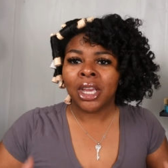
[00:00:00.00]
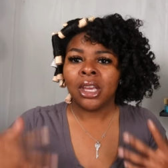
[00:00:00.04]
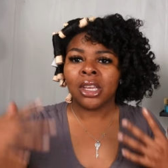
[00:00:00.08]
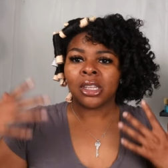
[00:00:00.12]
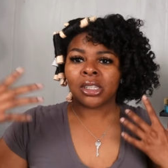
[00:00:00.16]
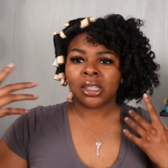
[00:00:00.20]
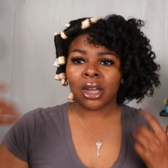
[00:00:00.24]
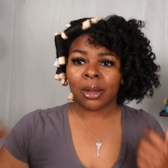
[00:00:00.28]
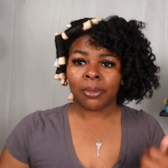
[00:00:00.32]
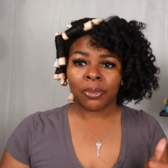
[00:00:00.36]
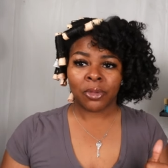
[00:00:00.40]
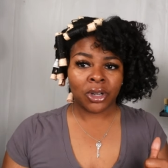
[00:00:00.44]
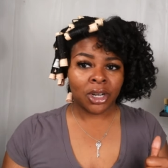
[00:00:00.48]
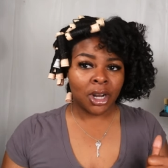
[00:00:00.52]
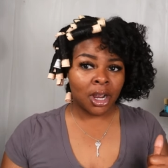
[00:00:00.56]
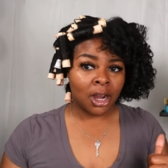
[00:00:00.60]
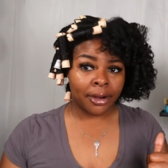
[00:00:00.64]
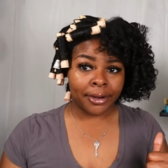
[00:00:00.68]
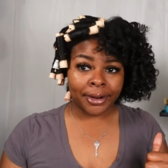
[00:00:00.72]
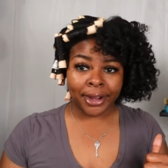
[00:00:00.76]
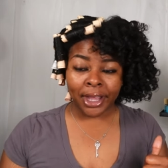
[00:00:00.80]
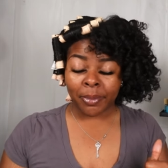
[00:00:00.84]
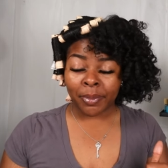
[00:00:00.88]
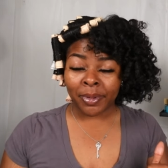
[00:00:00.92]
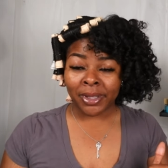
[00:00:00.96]
so I'm gonna
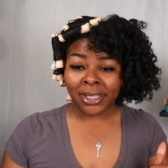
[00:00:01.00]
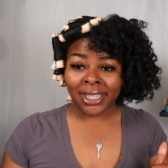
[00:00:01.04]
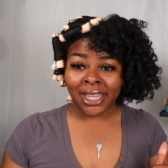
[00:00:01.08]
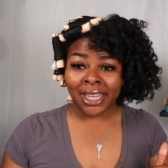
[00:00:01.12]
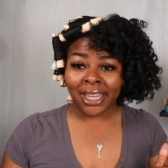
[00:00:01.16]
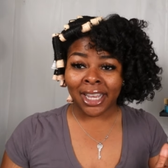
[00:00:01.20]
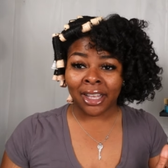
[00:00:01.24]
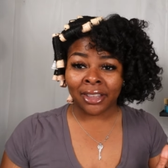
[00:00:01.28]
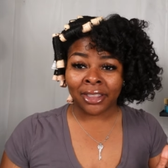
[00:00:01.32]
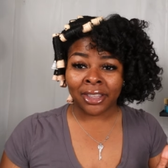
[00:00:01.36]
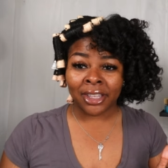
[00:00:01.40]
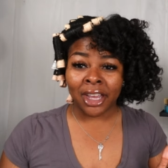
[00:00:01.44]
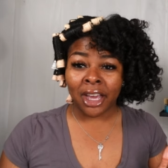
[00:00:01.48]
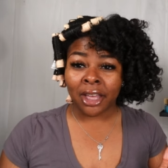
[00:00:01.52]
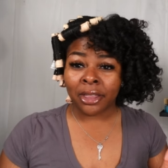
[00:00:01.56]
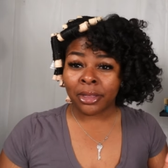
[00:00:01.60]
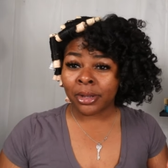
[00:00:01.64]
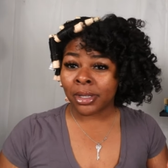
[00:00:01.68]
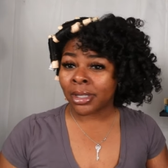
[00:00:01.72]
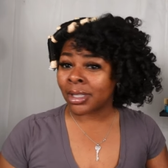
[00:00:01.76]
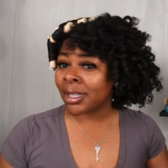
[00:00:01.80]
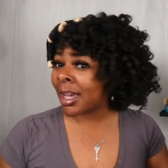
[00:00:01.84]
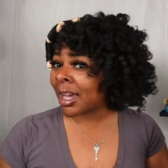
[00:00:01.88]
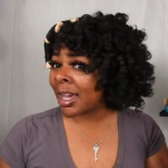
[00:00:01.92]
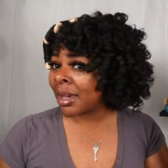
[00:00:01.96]
hurry up and take out the
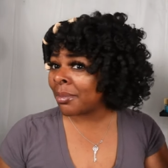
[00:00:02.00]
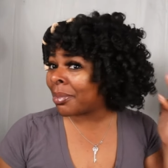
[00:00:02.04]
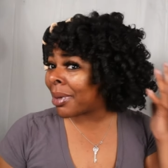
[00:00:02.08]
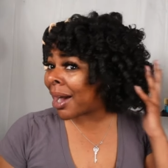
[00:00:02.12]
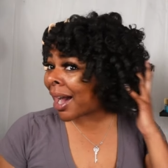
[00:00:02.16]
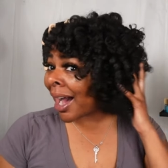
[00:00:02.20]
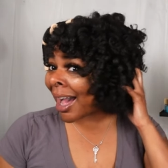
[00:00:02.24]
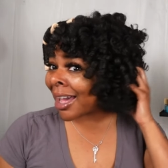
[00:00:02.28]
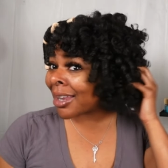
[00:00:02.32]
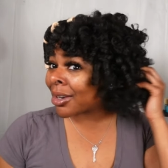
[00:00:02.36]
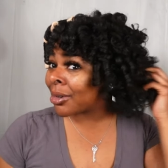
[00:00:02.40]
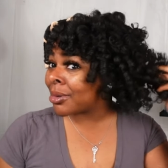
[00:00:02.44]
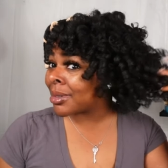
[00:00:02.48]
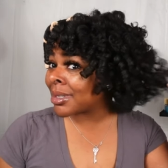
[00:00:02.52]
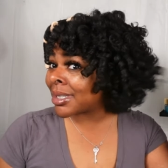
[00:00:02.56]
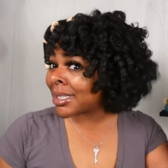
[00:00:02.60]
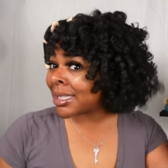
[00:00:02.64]
other side but I don't